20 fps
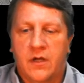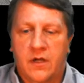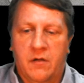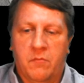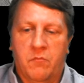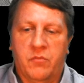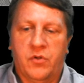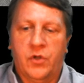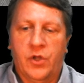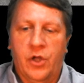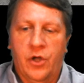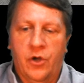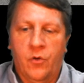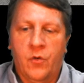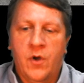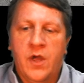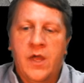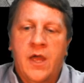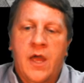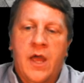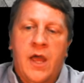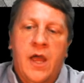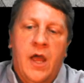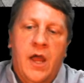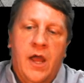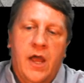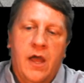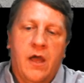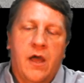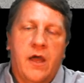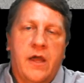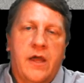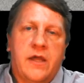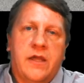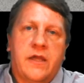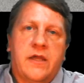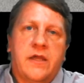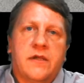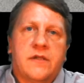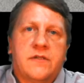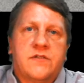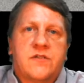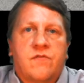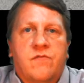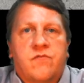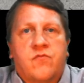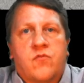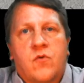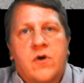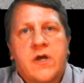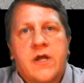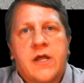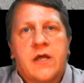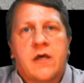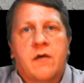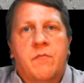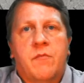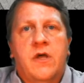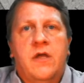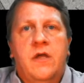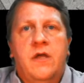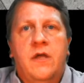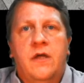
below. 8 gigs of RAM.